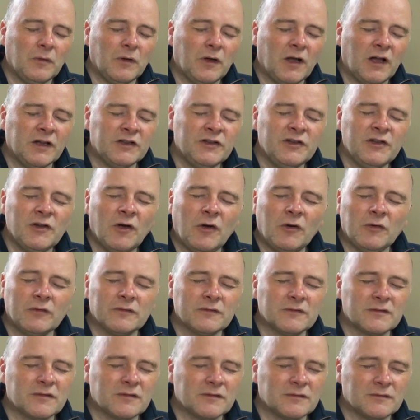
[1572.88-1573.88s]
and
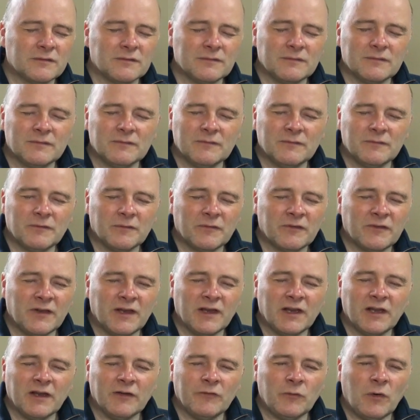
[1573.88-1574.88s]
not
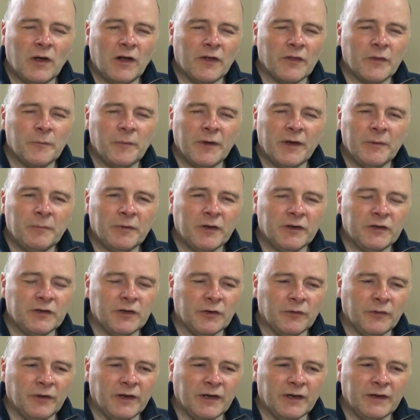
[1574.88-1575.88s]
thinking of what other people are
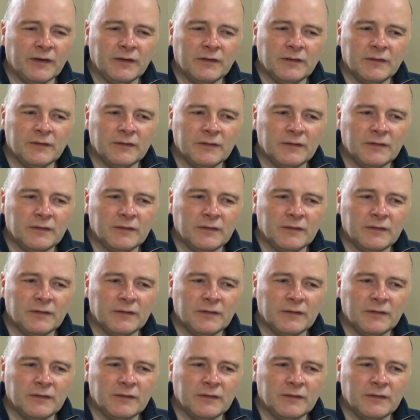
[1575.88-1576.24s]
doing.